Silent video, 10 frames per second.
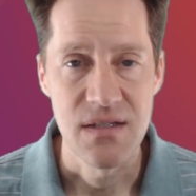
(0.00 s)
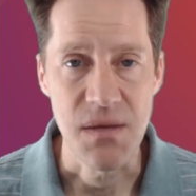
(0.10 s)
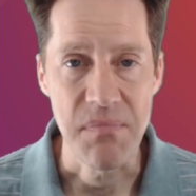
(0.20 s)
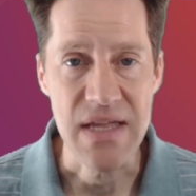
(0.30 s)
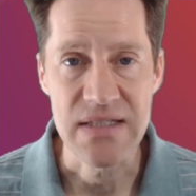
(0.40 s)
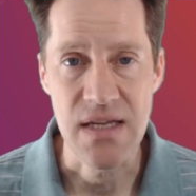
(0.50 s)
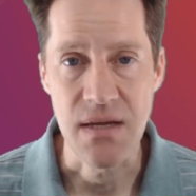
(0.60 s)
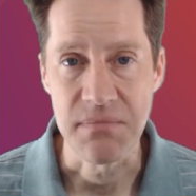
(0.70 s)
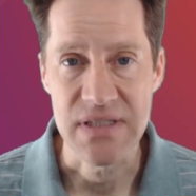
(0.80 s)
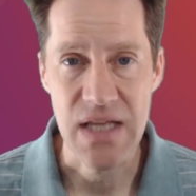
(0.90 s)

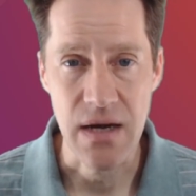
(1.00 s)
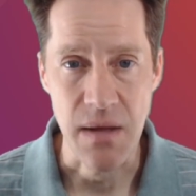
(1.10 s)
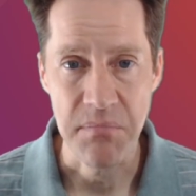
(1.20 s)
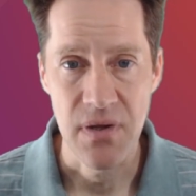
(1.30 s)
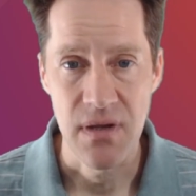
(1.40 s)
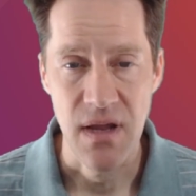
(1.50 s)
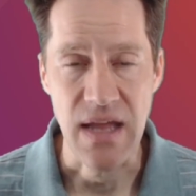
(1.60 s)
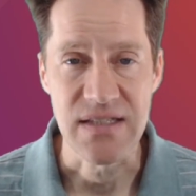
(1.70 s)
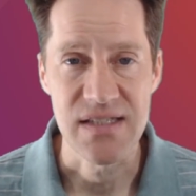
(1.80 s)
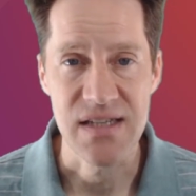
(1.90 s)
Debezium setup,
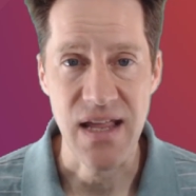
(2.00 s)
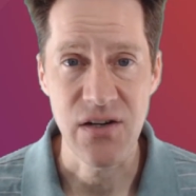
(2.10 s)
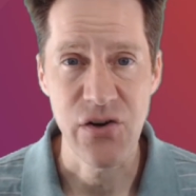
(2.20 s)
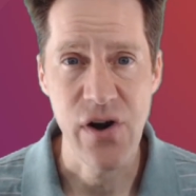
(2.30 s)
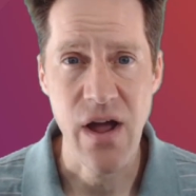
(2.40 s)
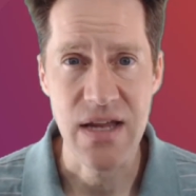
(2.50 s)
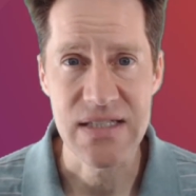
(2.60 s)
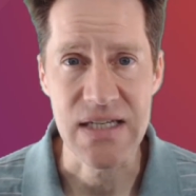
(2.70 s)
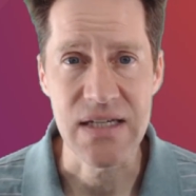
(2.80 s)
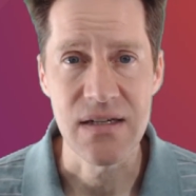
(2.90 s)
and
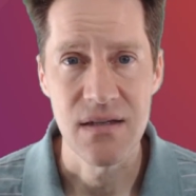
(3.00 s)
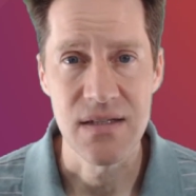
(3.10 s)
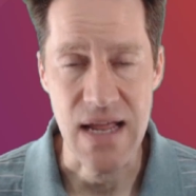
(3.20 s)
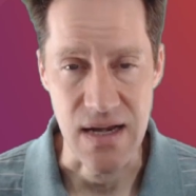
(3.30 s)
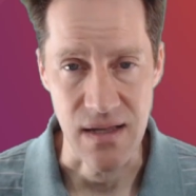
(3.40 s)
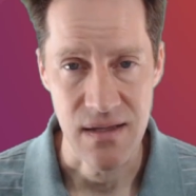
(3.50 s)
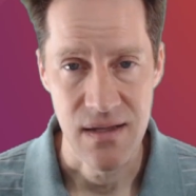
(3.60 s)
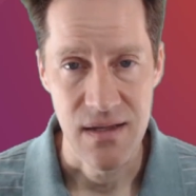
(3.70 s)
standardizing data.